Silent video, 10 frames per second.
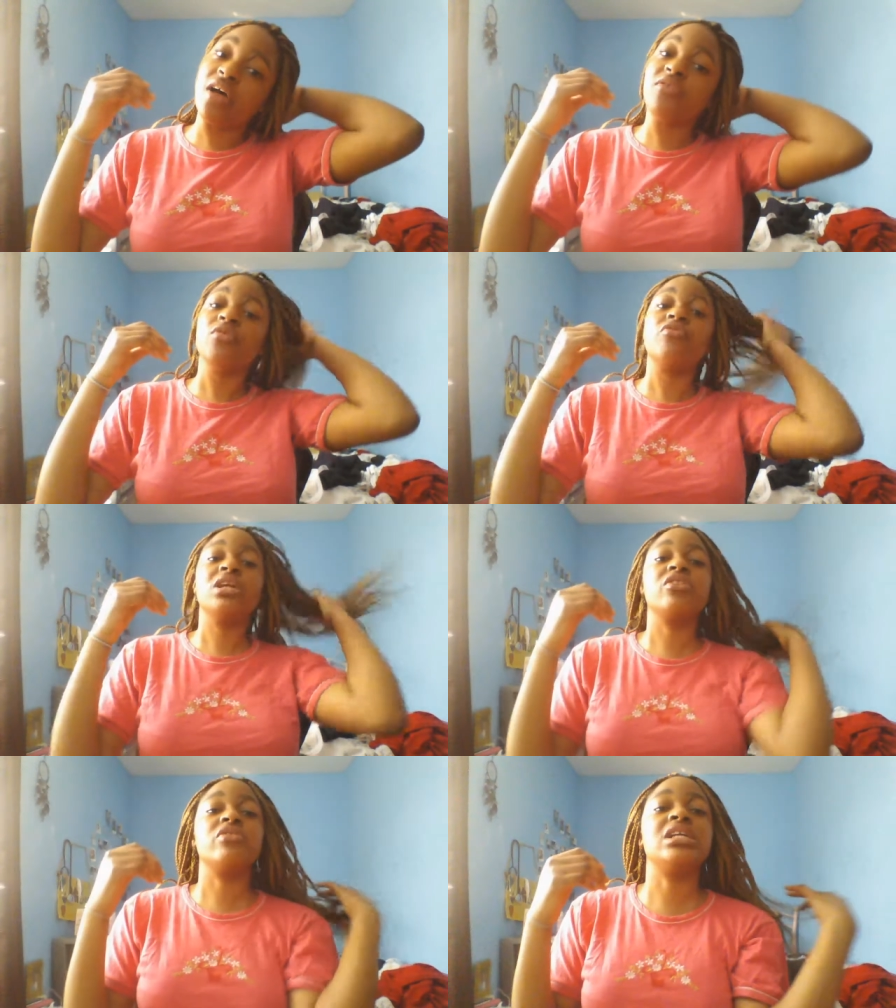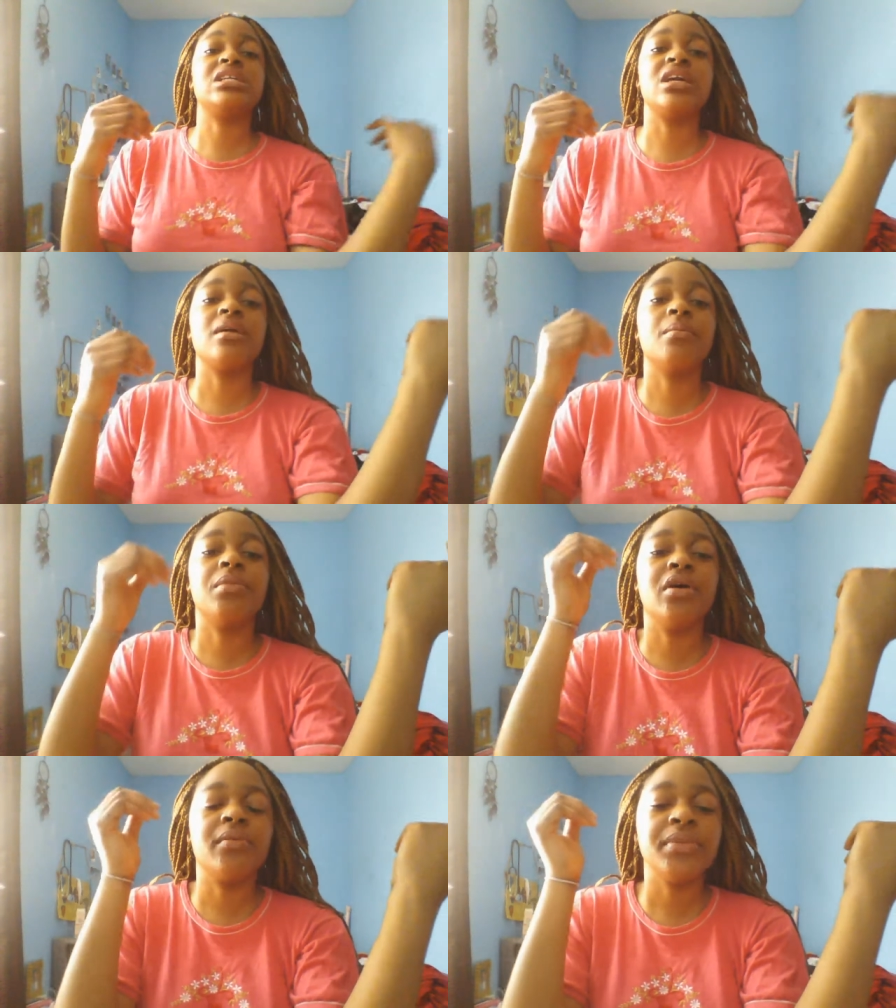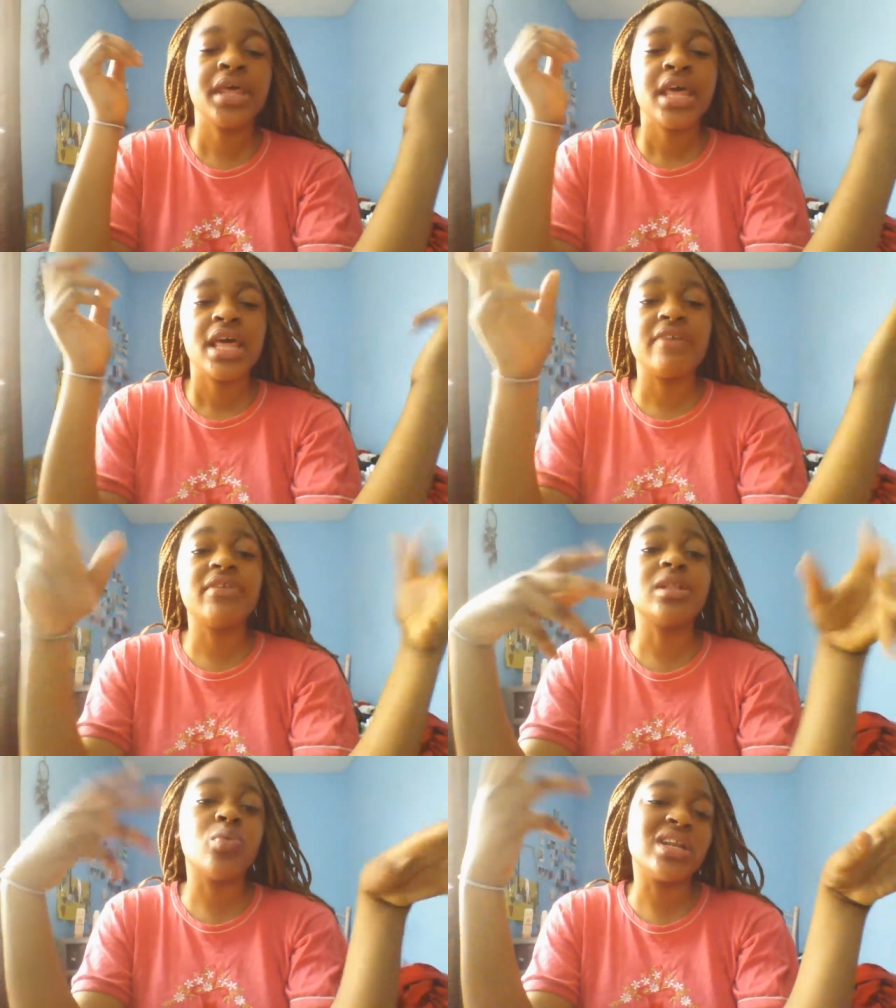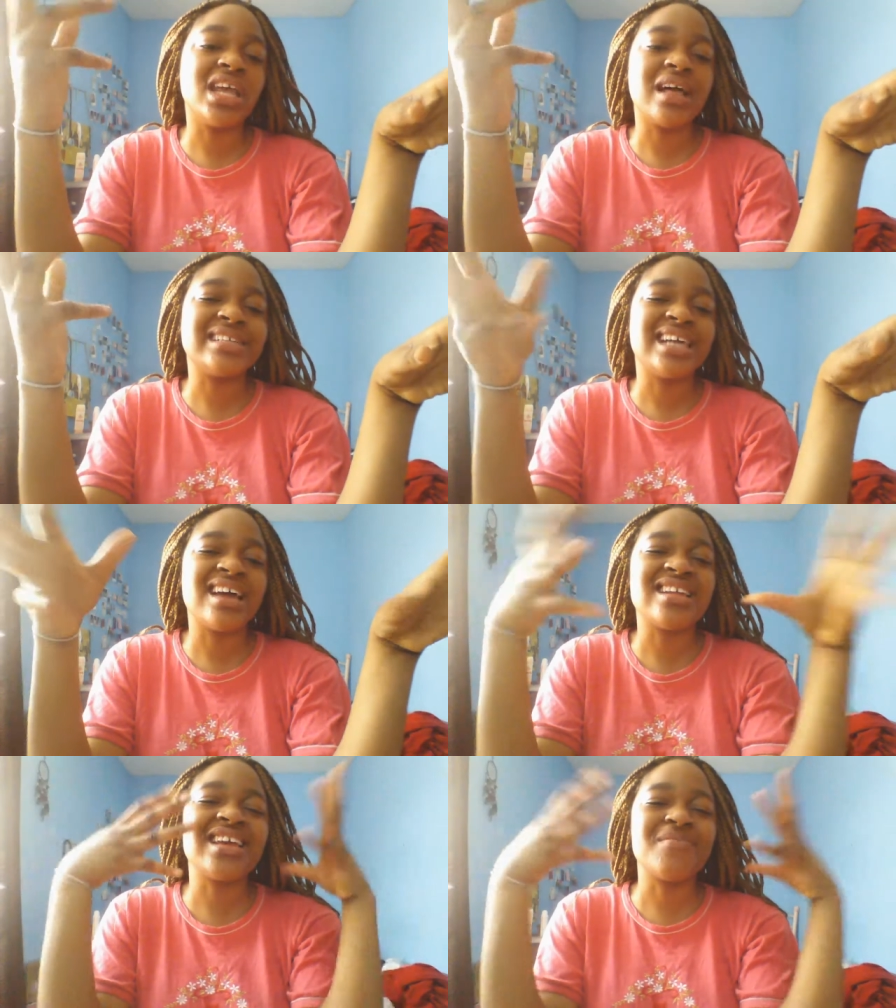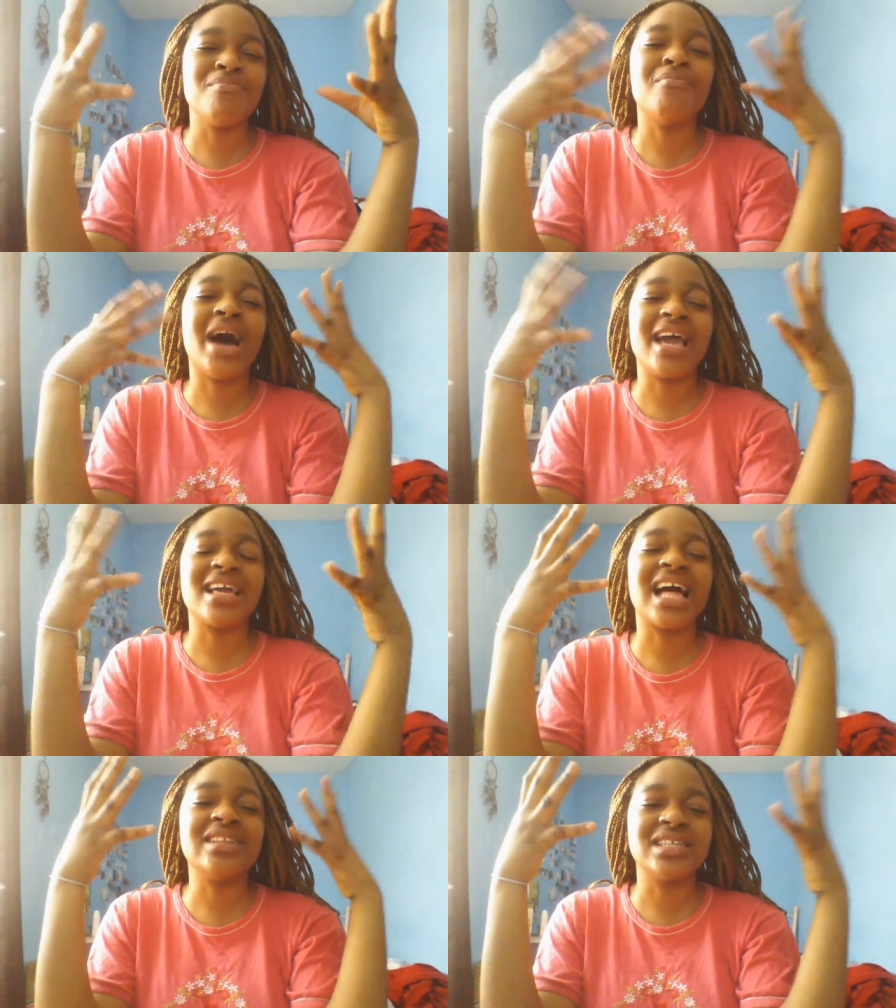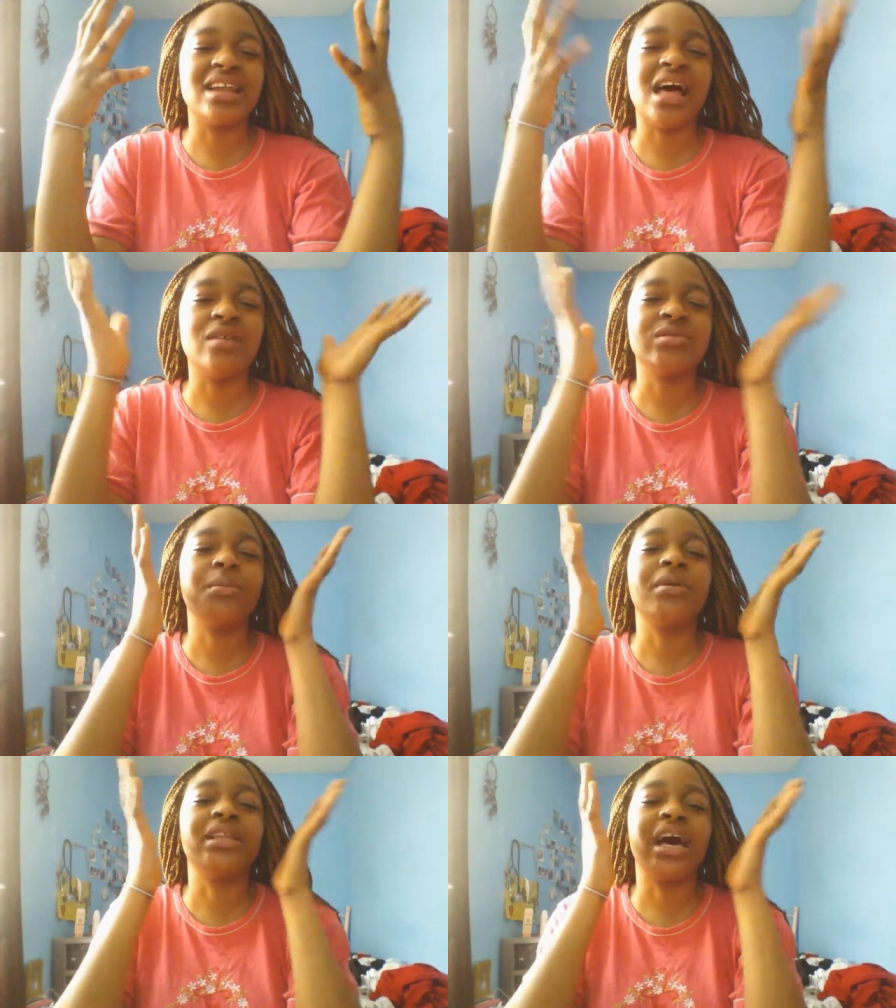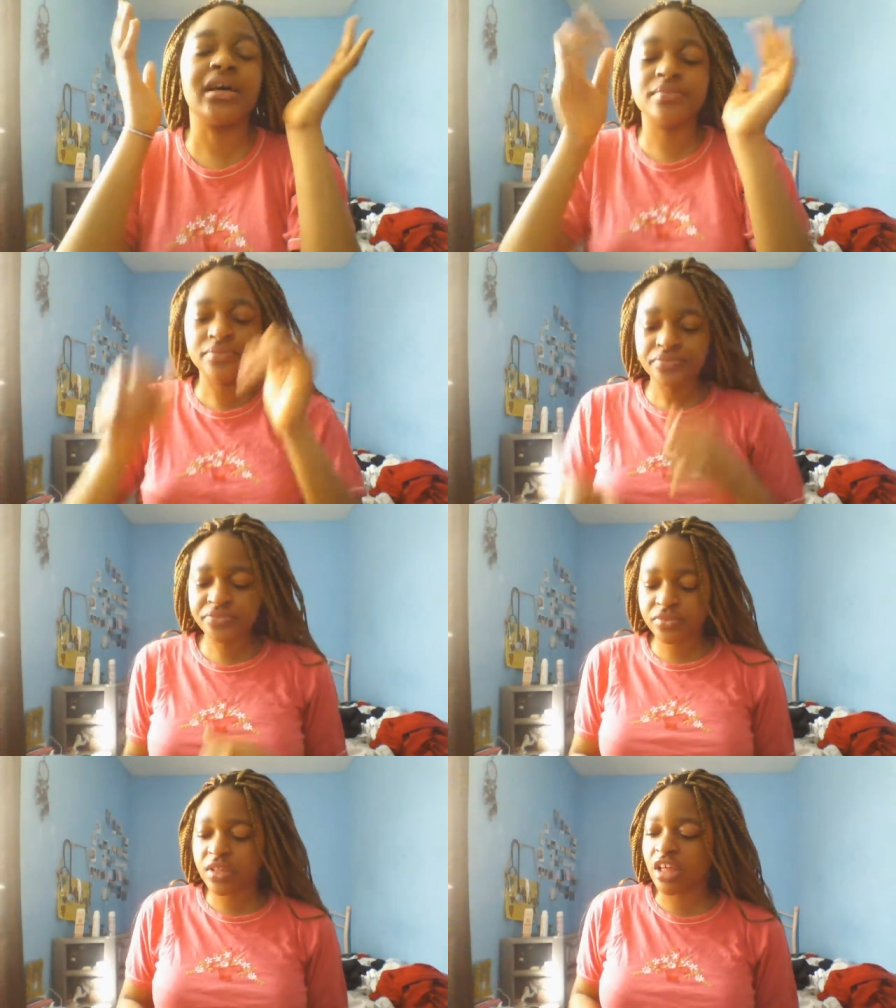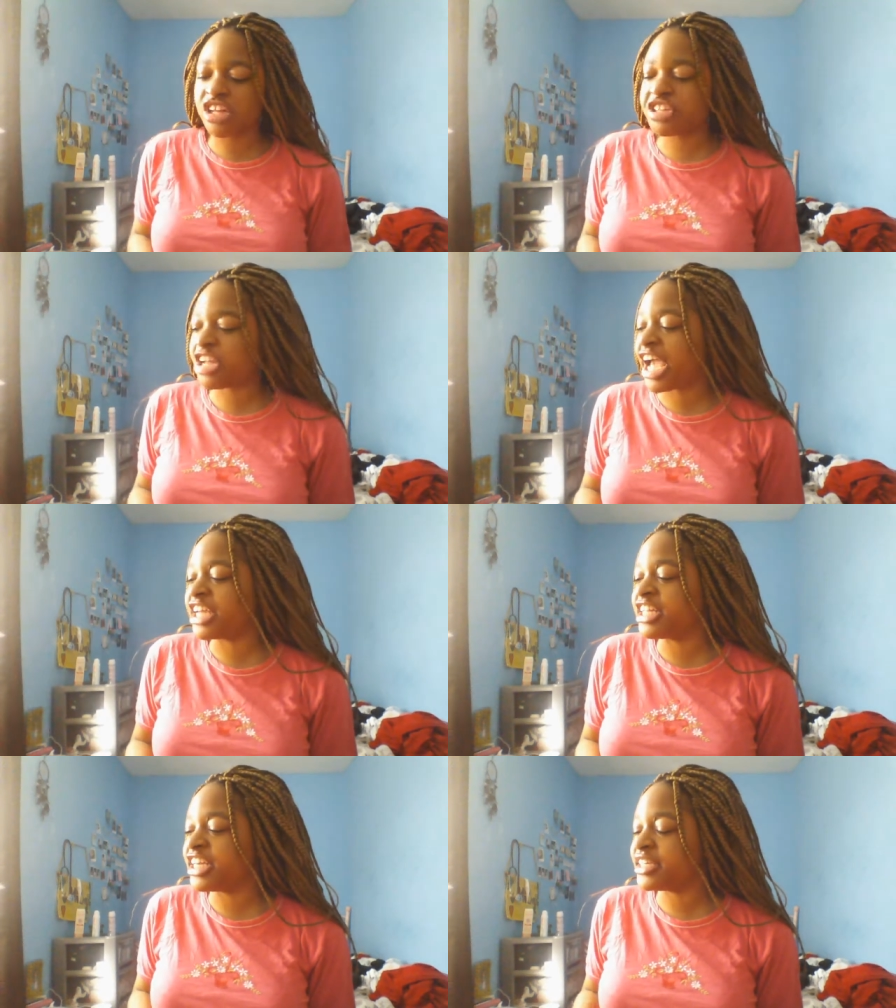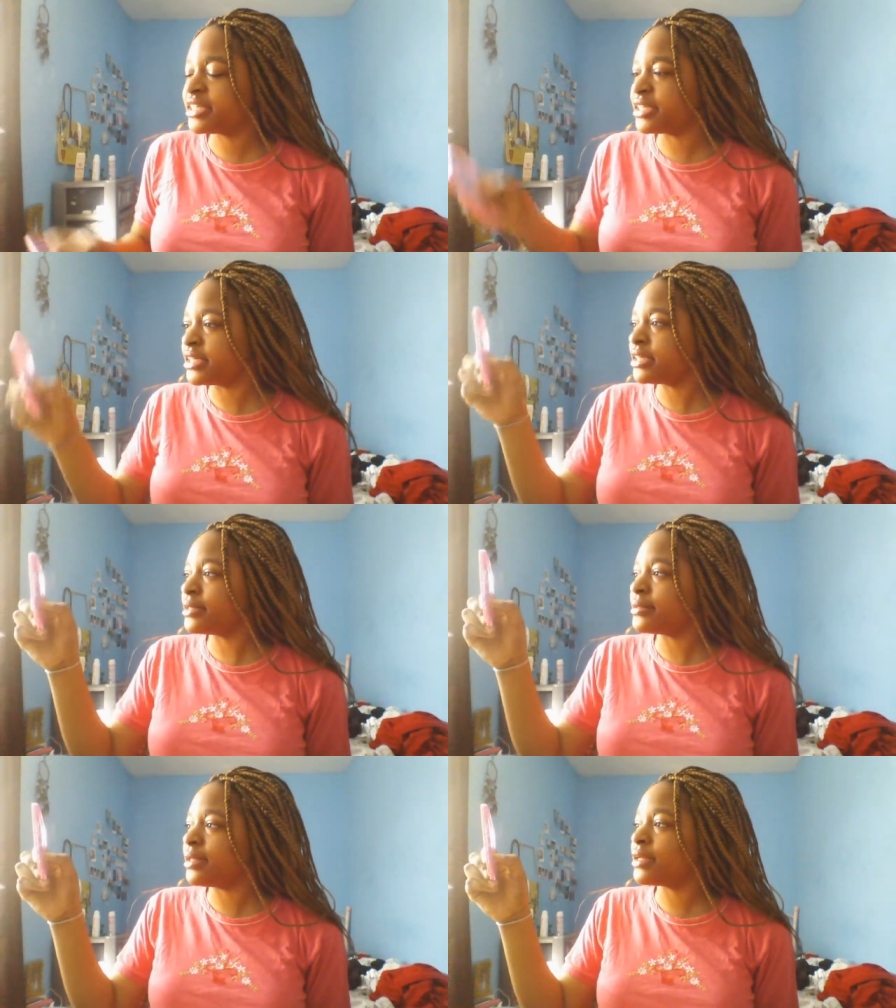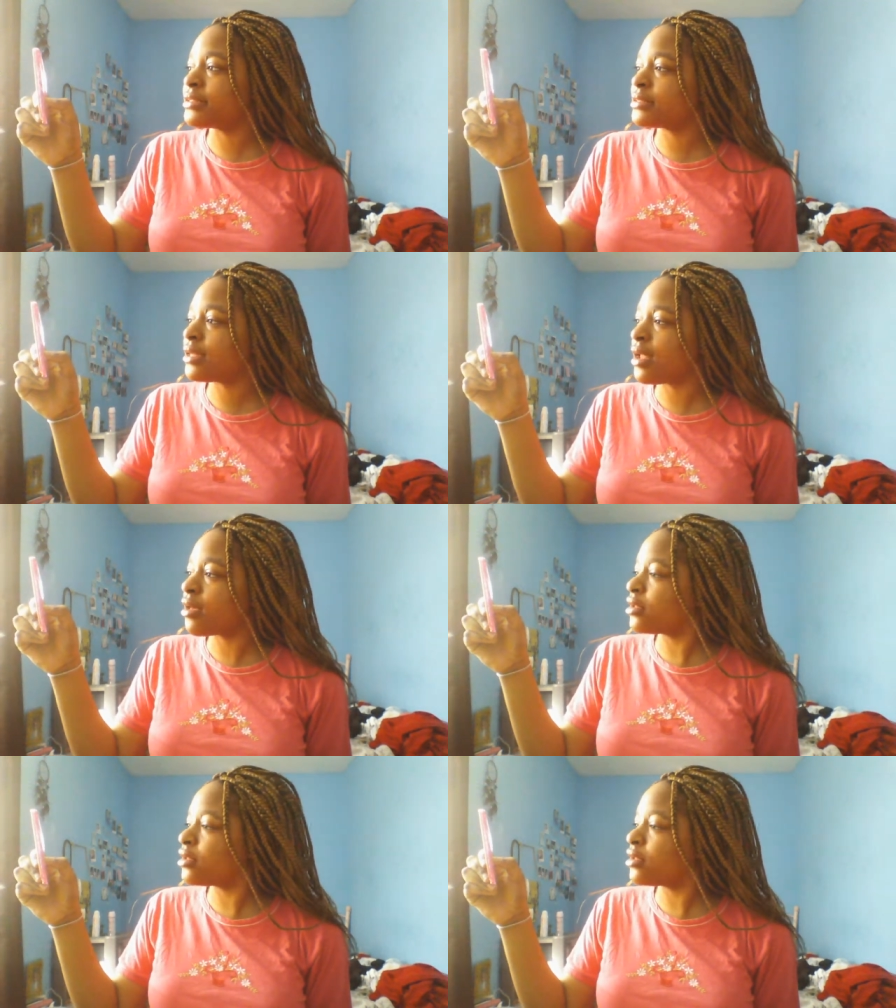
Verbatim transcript: really greasy but if it's windy outside it might cancel out some of that shininess that I got to